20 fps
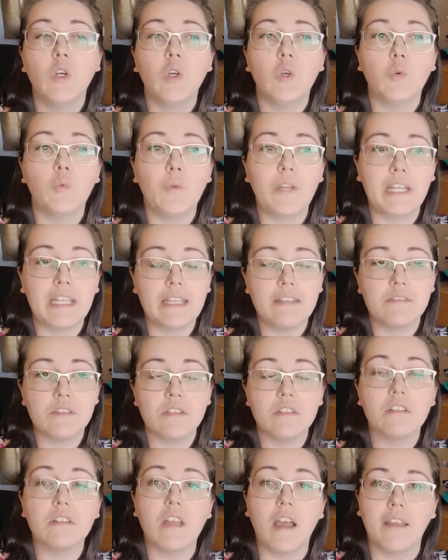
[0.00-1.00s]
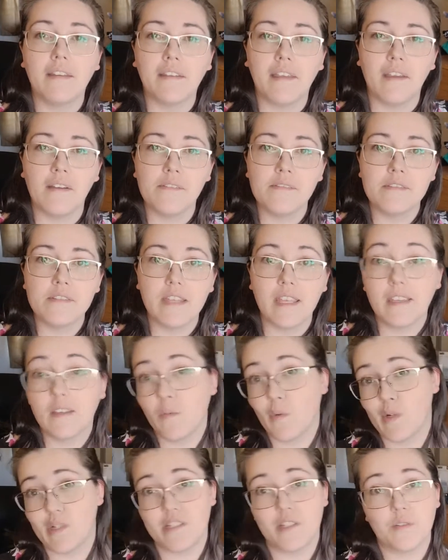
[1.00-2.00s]
when it gives you the line counts,
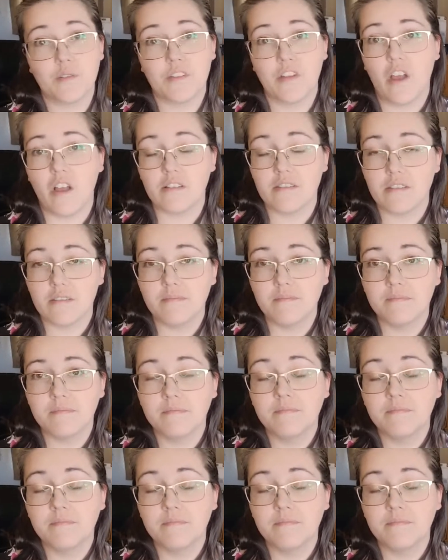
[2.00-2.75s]
ignores those dots.